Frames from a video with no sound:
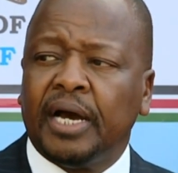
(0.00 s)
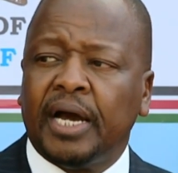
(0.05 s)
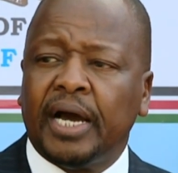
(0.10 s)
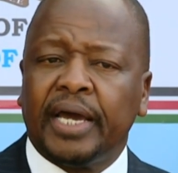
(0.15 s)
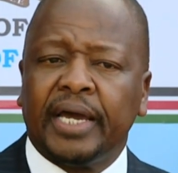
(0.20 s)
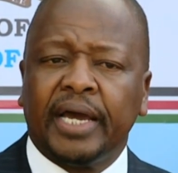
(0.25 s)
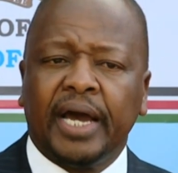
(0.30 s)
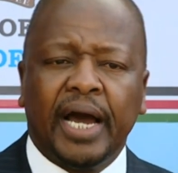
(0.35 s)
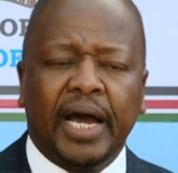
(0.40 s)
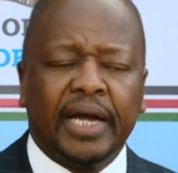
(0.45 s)

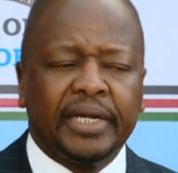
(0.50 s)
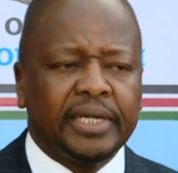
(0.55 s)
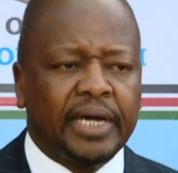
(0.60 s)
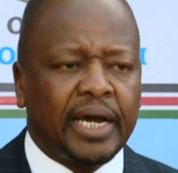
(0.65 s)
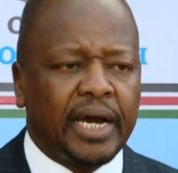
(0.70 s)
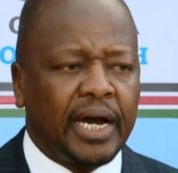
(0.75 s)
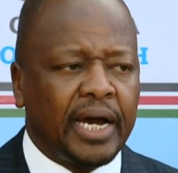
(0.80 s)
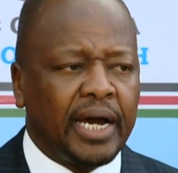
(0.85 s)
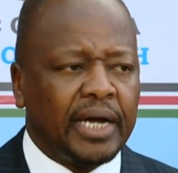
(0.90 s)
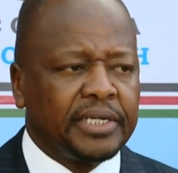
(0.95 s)
I
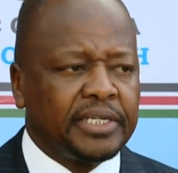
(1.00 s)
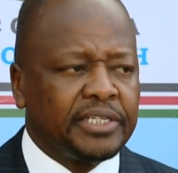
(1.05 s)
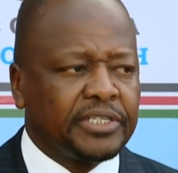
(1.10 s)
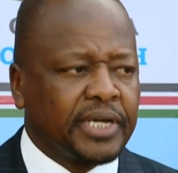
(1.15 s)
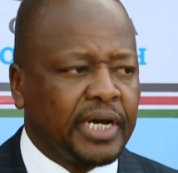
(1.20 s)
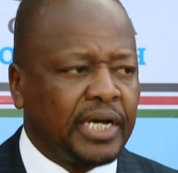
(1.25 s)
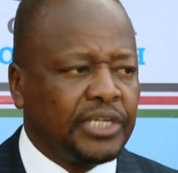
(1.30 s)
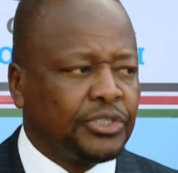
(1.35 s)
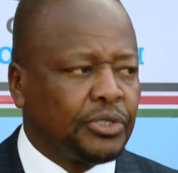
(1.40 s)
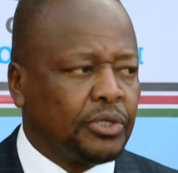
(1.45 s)
had a
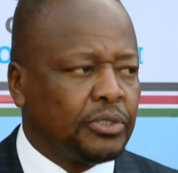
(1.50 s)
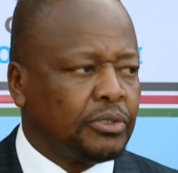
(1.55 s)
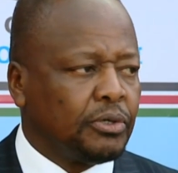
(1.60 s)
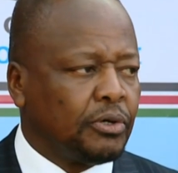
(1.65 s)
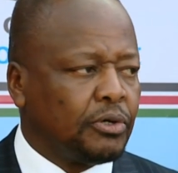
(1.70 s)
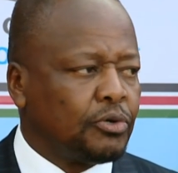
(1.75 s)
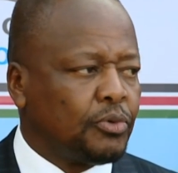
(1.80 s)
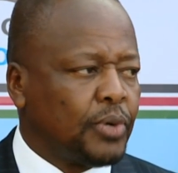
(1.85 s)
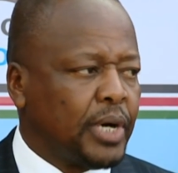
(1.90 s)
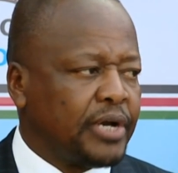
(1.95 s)
discussion
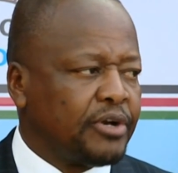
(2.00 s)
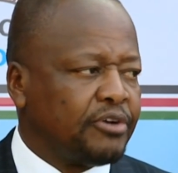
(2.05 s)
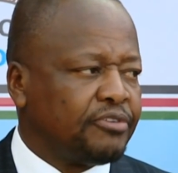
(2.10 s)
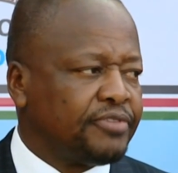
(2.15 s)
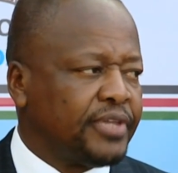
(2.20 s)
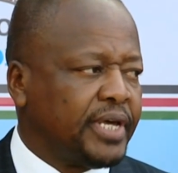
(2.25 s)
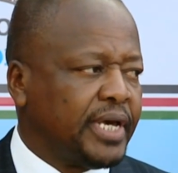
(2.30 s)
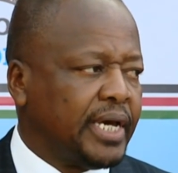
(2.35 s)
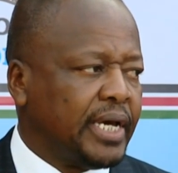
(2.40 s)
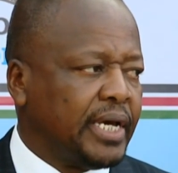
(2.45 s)
on one
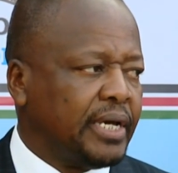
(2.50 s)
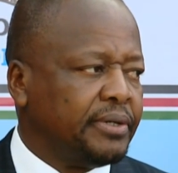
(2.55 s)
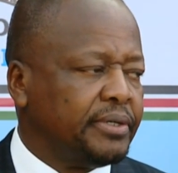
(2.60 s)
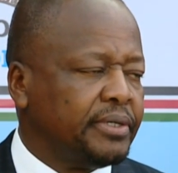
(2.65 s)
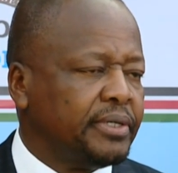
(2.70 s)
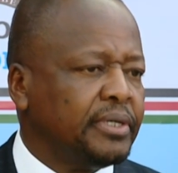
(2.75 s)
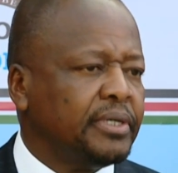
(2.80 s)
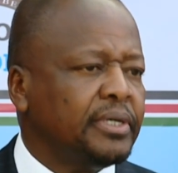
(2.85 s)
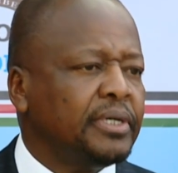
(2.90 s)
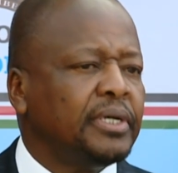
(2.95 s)
of
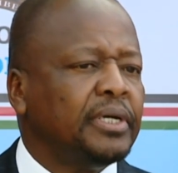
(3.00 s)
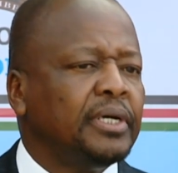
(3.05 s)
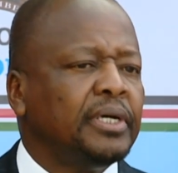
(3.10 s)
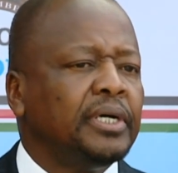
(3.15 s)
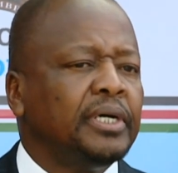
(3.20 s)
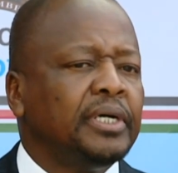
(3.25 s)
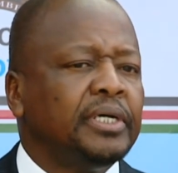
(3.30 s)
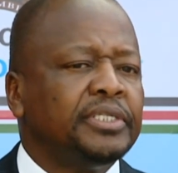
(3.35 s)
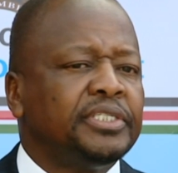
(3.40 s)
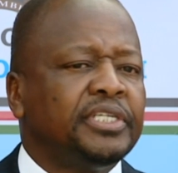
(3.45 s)
the
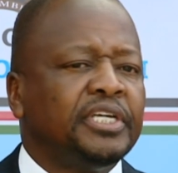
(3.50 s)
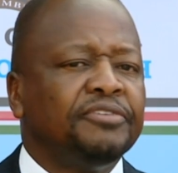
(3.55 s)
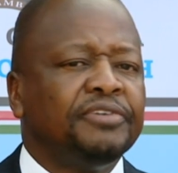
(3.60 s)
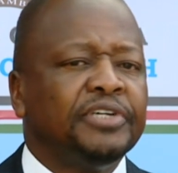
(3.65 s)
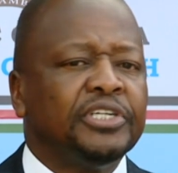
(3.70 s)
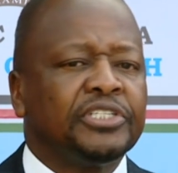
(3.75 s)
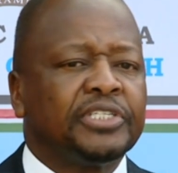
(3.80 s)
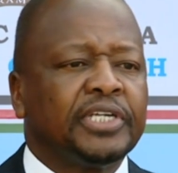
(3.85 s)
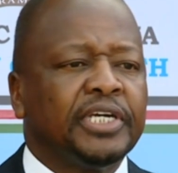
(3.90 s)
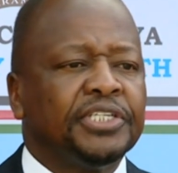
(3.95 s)

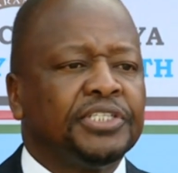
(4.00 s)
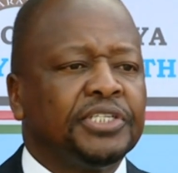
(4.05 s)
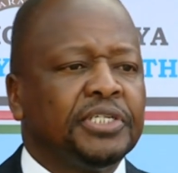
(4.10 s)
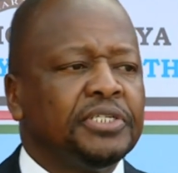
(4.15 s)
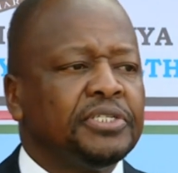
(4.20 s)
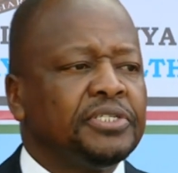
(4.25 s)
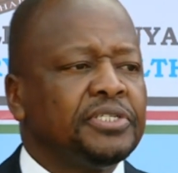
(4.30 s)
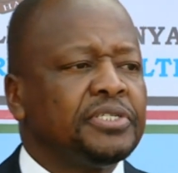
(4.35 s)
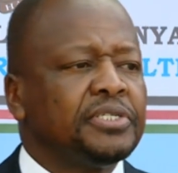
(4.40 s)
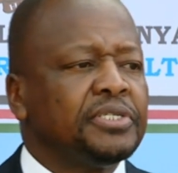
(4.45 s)
TV
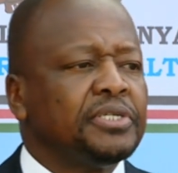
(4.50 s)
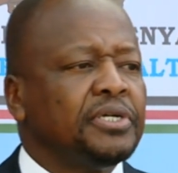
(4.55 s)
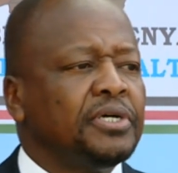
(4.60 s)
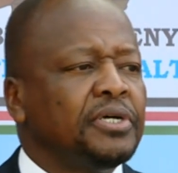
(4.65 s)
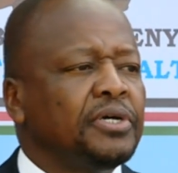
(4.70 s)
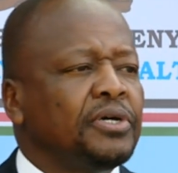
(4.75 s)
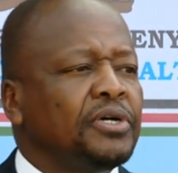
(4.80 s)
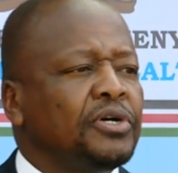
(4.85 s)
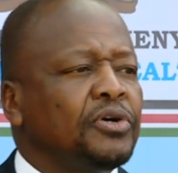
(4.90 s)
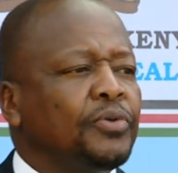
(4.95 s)
stations
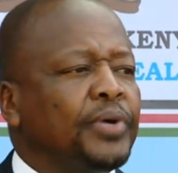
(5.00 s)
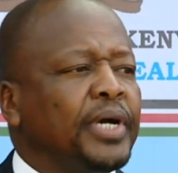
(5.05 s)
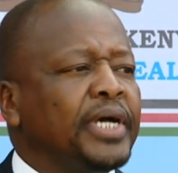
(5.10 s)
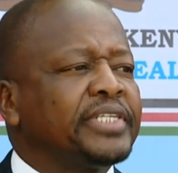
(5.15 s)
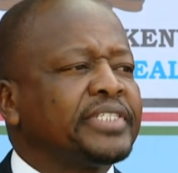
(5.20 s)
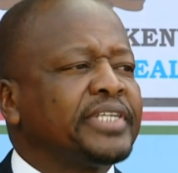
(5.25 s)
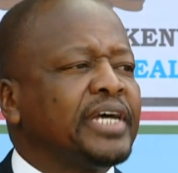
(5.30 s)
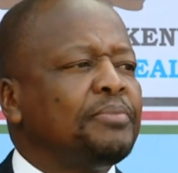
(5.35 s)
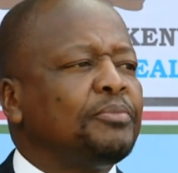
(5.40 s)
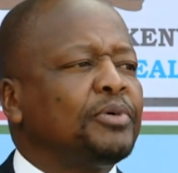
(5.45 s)

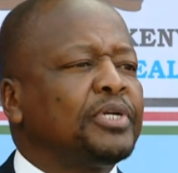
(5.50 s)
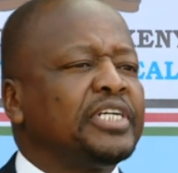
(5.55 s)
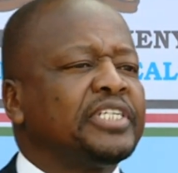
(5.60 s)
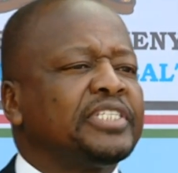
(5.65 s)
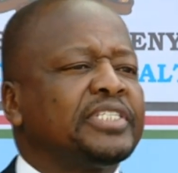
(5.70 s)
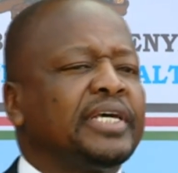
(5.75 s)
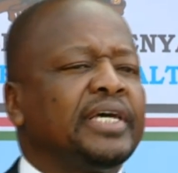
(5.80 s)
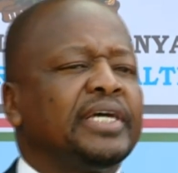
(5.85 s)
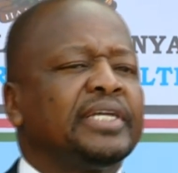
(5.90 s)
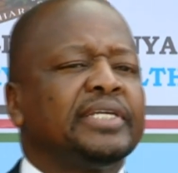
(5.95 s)
where
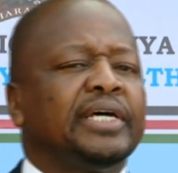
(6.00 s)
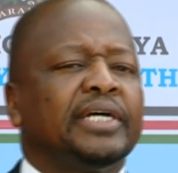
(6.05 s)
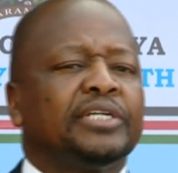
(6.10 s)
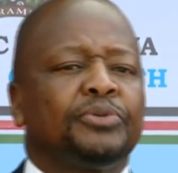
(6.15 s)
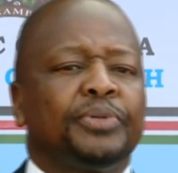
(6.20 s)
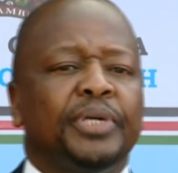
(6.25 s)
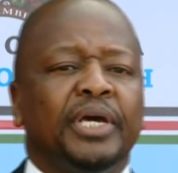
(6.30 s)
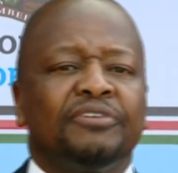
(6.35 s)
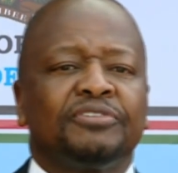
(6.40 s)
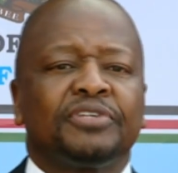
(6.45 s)
somebody said
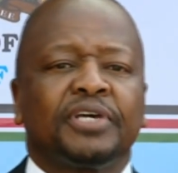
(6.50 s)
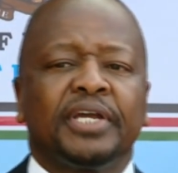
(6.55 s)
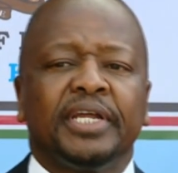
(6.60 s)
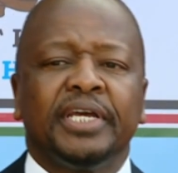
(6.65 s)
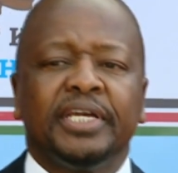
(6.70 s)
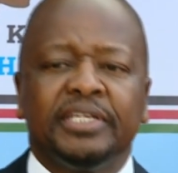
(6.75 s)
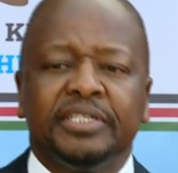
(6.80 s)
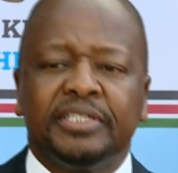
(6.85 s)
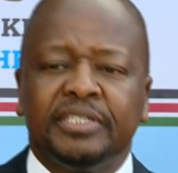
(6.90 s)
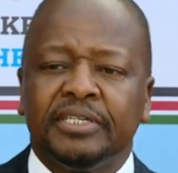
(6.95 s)
that we have
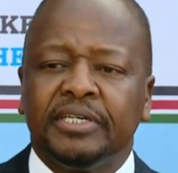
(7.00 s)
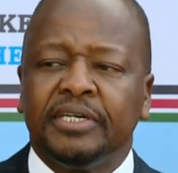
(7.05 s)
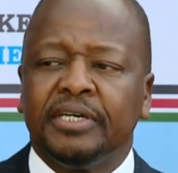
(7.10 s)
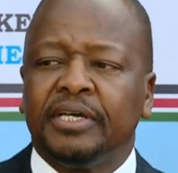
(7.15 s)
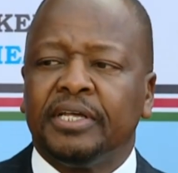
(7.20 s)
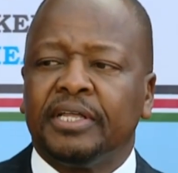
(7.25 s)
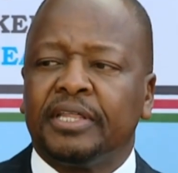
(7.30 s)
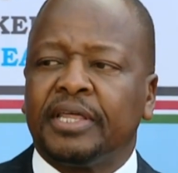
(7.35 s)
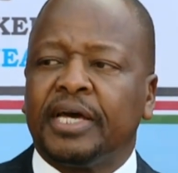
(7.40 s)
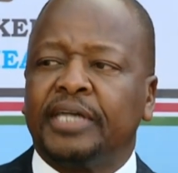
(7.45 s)
screened
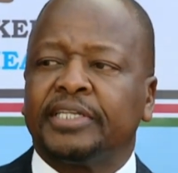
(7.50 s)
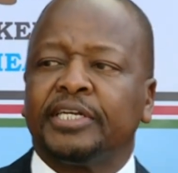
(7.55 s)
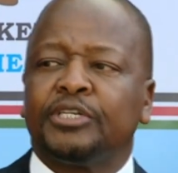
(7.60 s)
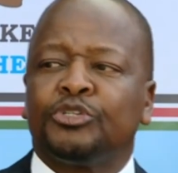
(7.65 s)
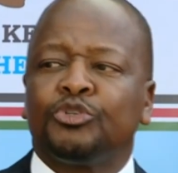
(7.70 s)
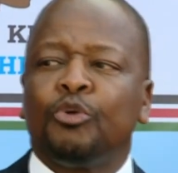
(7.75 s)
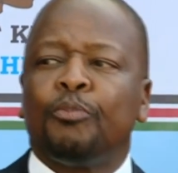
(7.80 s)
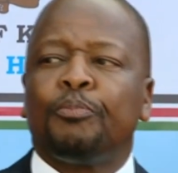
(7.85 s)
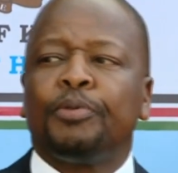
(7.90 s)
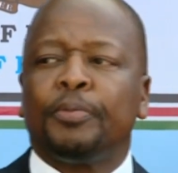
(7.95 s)

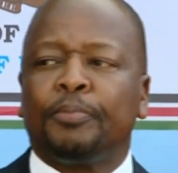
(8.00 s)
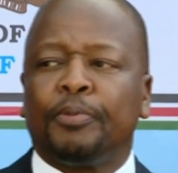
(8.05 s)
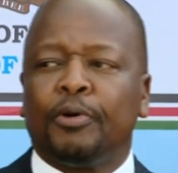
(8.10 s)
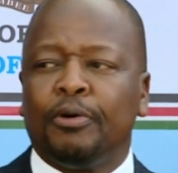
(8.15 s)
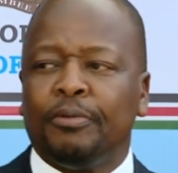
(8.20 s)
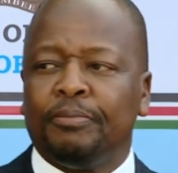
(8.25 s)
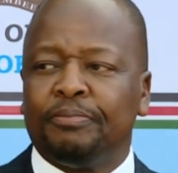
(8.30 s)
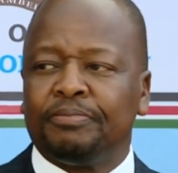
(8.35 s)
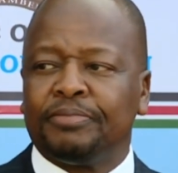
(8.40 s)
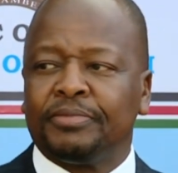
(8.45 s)
32
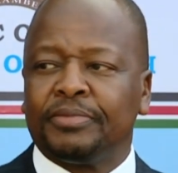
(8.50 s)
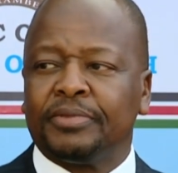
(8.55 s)
people.